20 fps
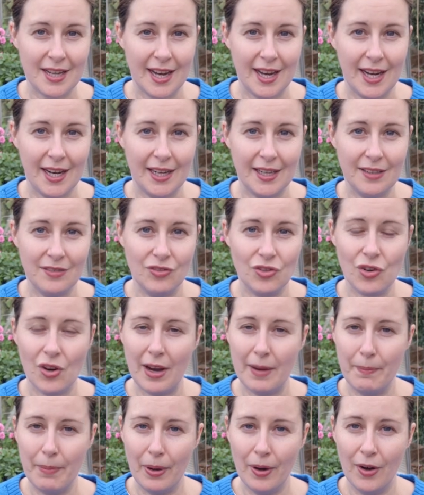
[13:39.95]
a
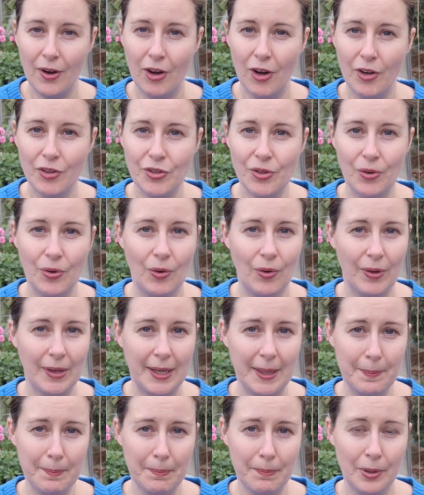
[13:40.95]
tripod or
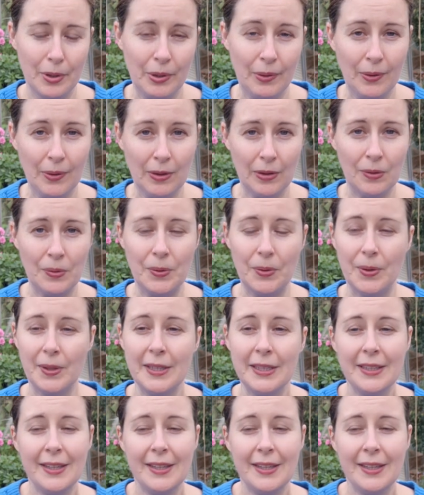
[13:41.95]
gimbal, or